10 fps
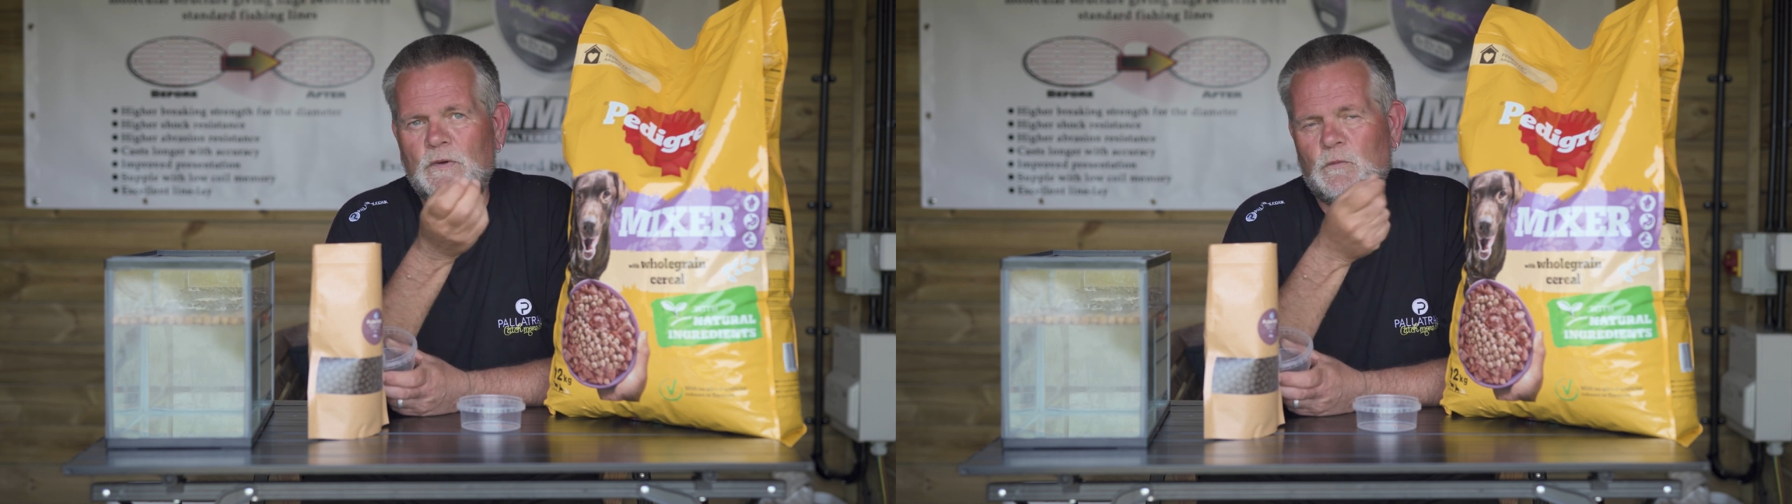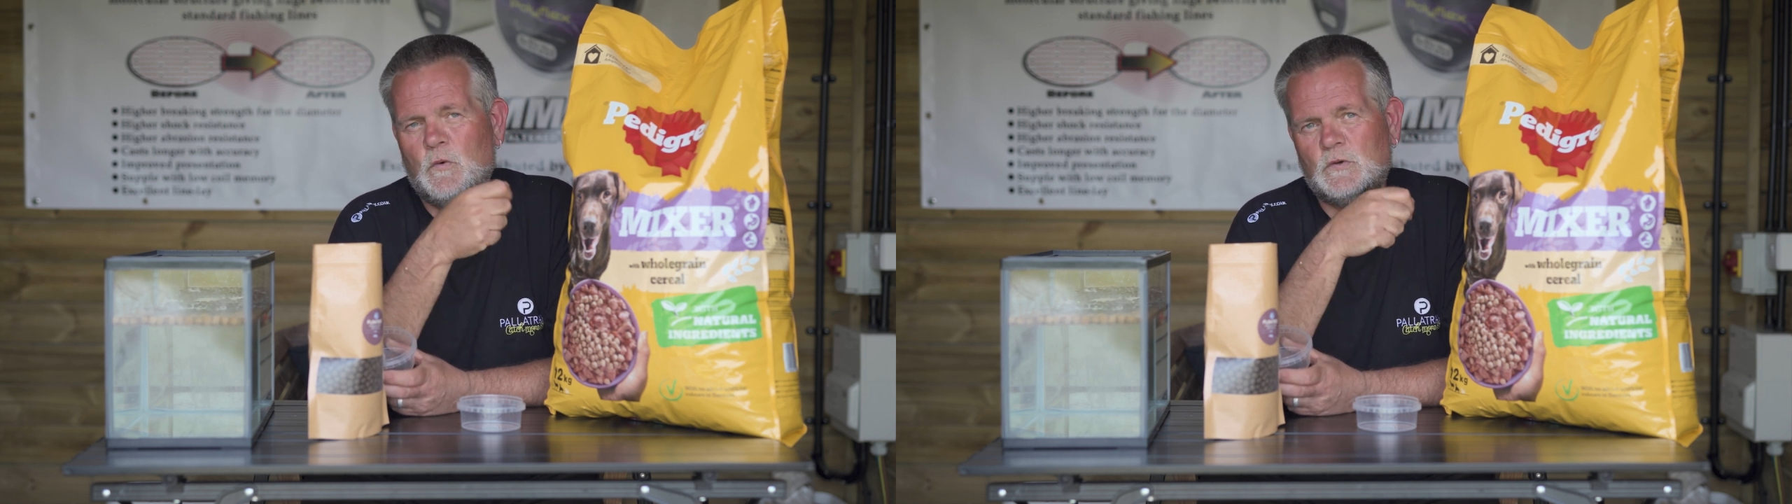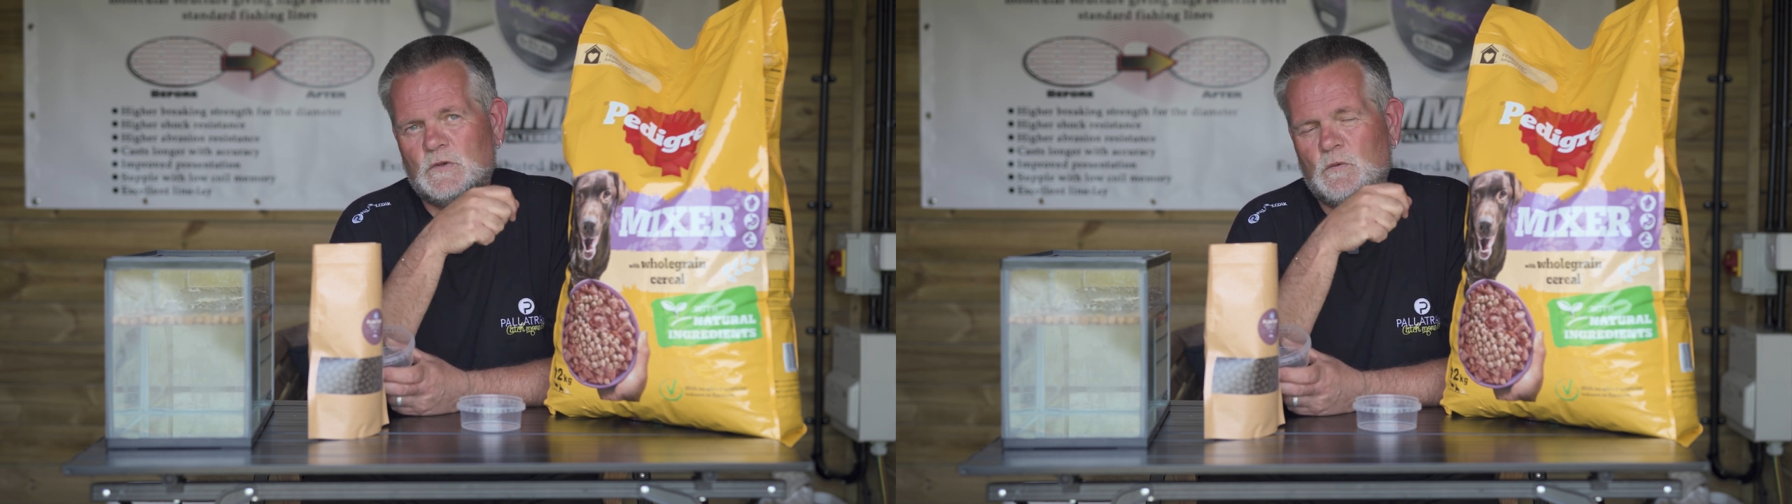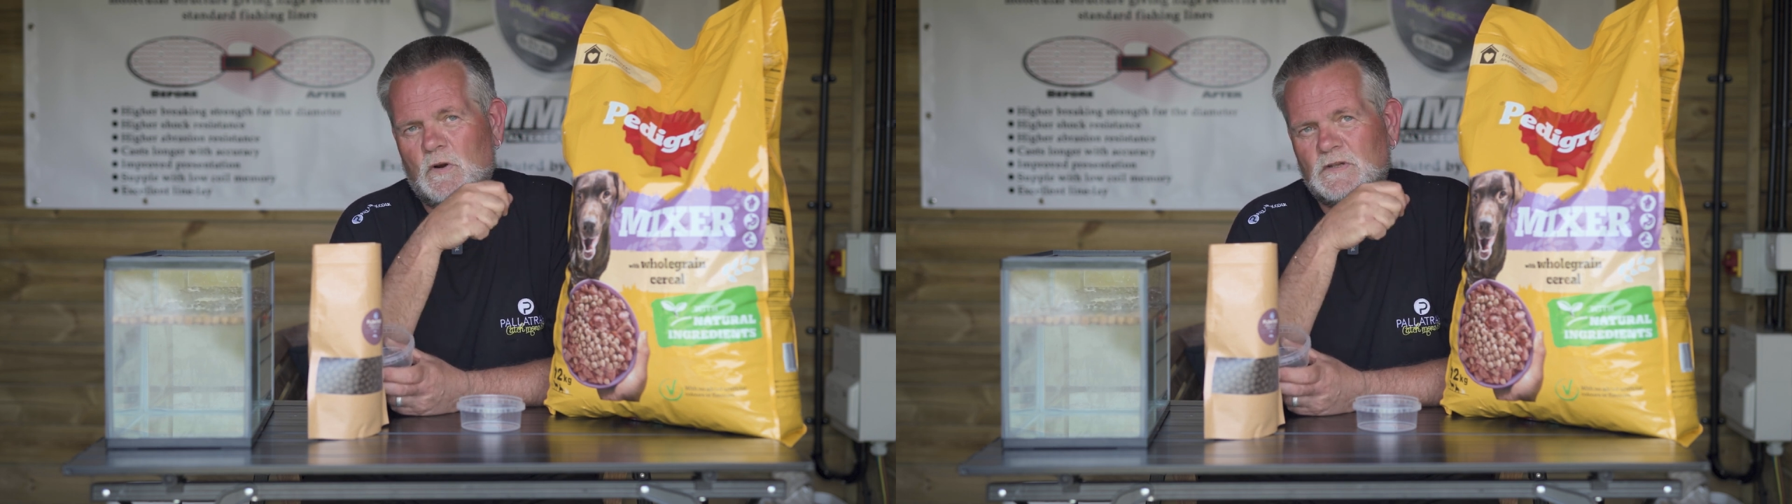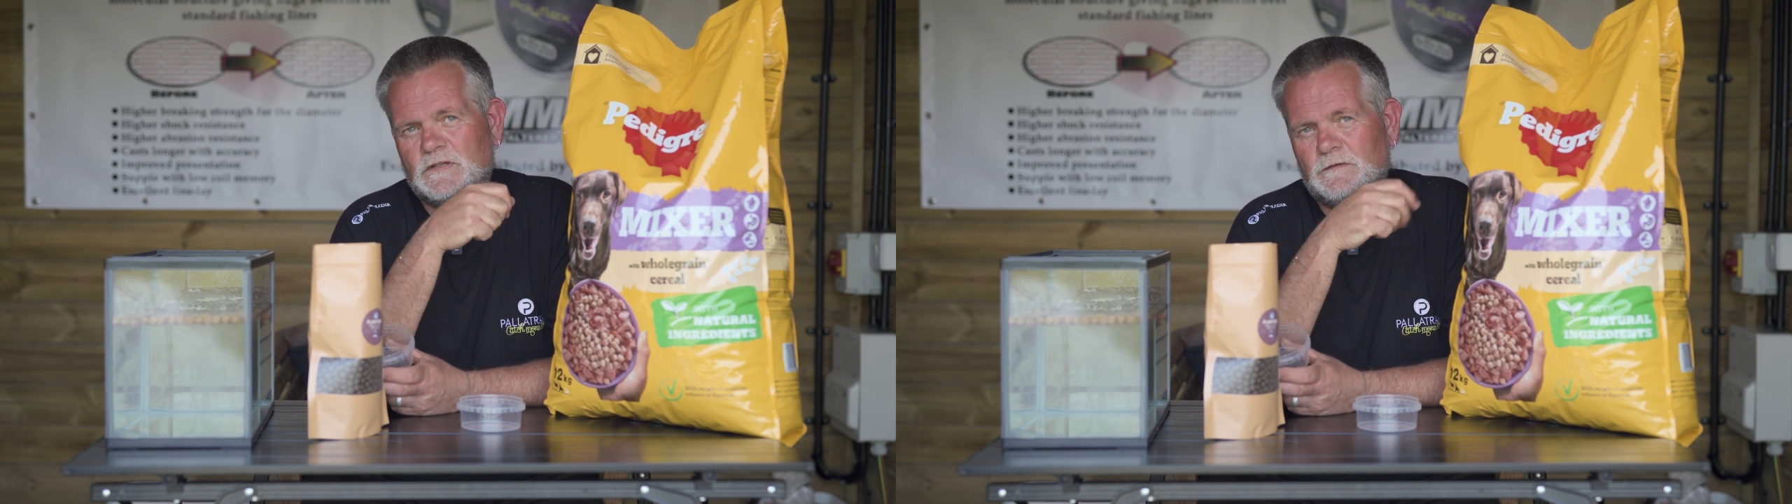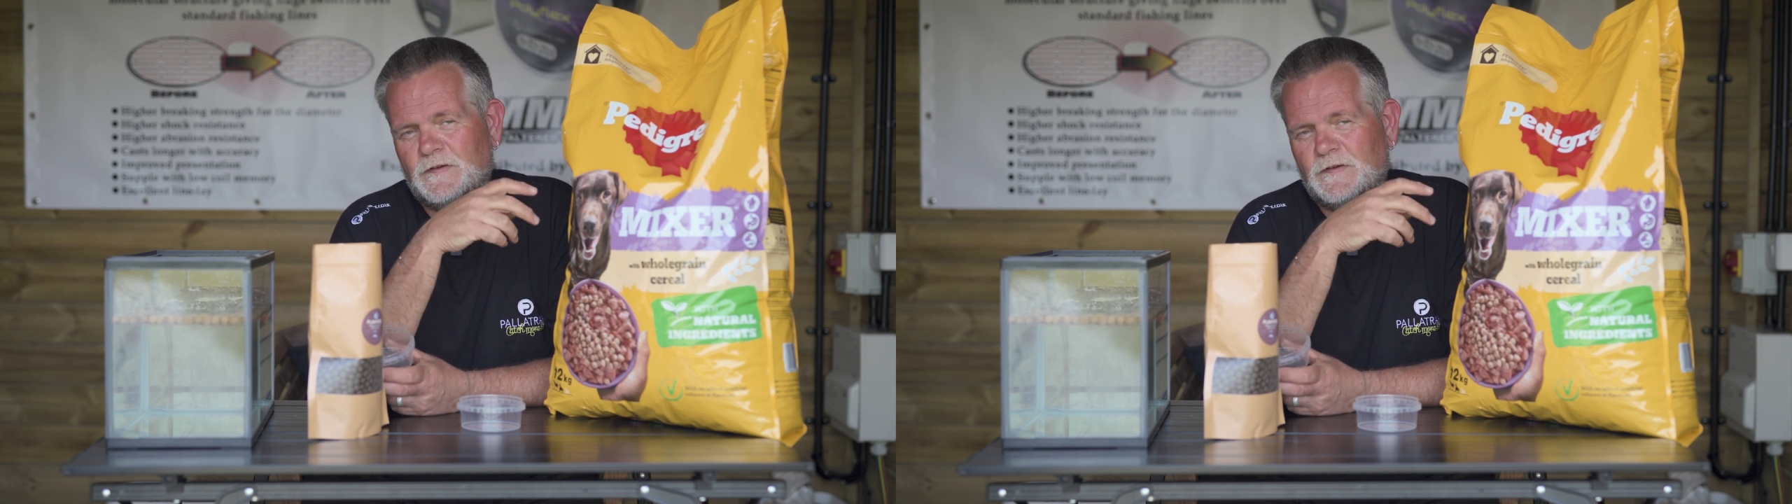with water quality,